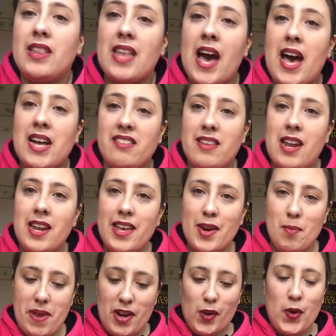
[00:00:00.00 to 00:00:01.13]
That adds a
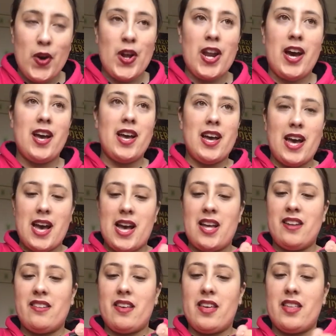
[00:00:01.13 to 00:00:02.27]
little bit of colour
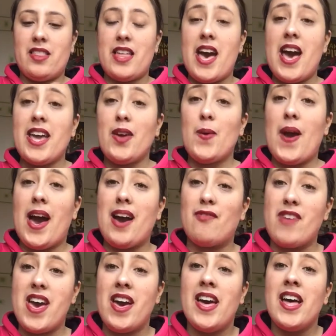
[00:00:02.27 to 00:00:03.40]
and there you have
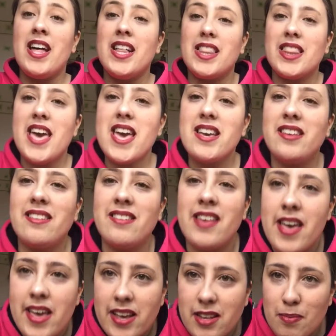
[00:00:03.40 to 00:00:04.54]
it. This
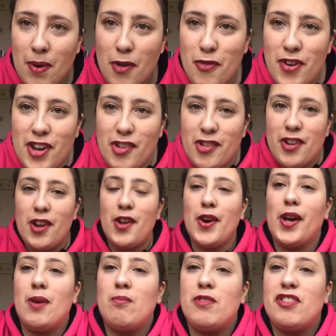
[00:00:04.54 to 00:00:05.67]
is my finished
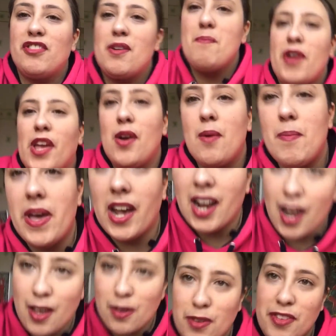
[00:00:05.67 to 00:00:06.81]
look. I'm just going to bring you a bit
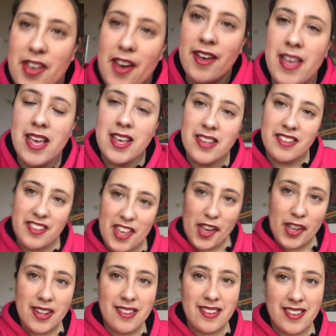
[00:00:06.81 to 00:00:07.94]
closer so you
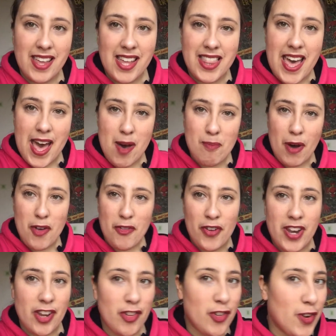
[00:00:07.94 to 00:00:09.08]
can see there my
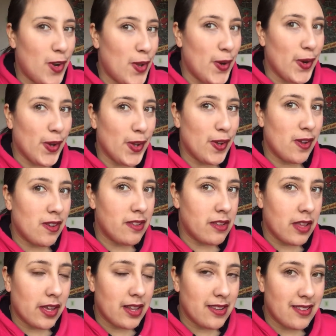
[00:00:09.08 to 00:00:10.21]
finished look. So
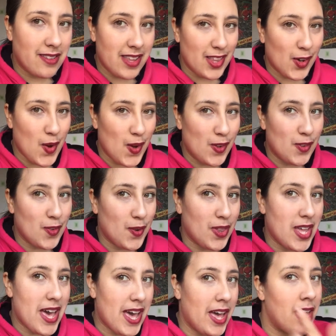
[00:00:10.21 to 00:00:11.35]
you can see the contour
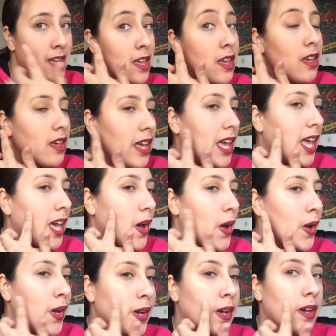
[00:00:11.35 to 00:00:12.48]
there.
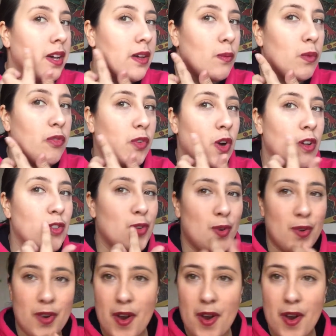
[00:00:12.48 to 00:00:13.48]
Here we've contoured